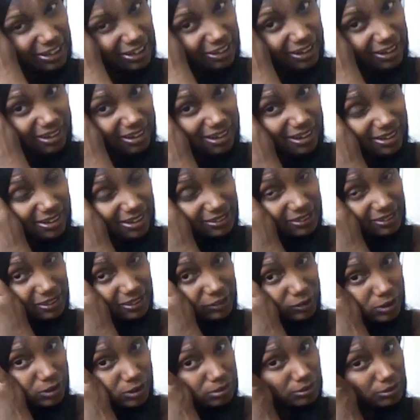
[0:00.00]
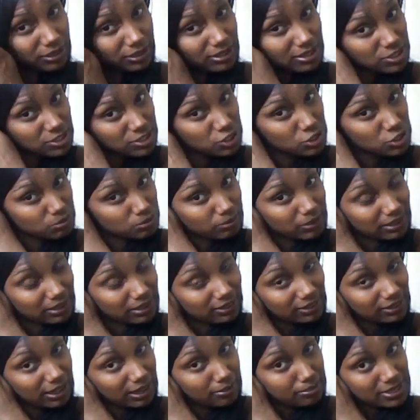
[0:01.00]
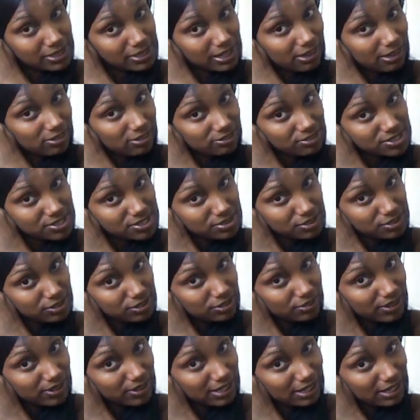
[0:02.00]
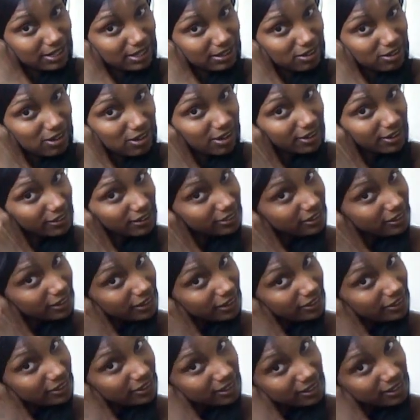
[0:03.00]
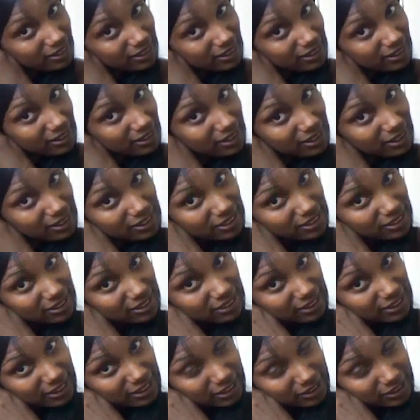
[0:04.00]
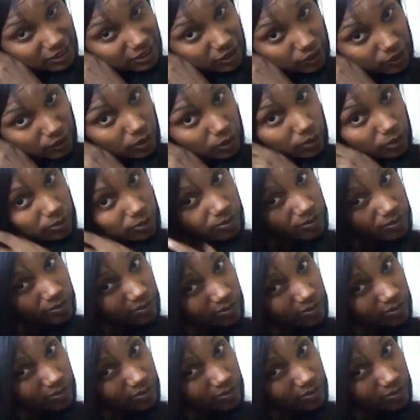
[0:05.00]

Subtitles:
hair caught. Like normally this should be clamped down so you don't get it caught in there. And you let it go